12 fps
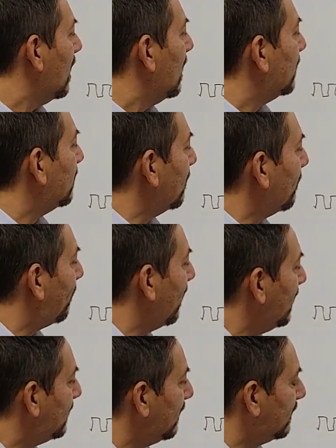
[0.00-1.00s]
So the
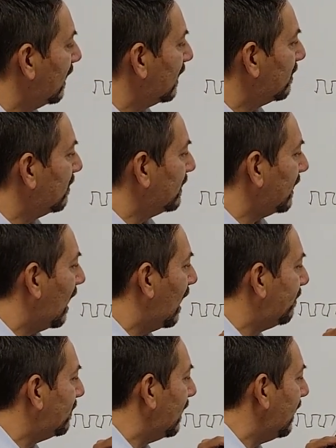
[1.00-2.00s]
phase detector is
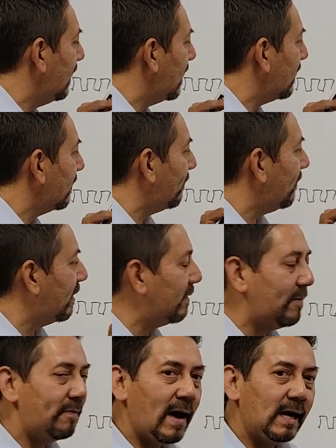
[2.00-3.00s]
updating at a very
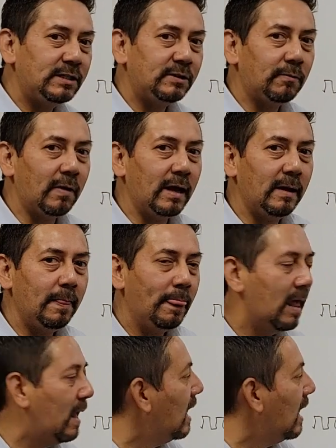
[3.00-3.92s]
fast rate,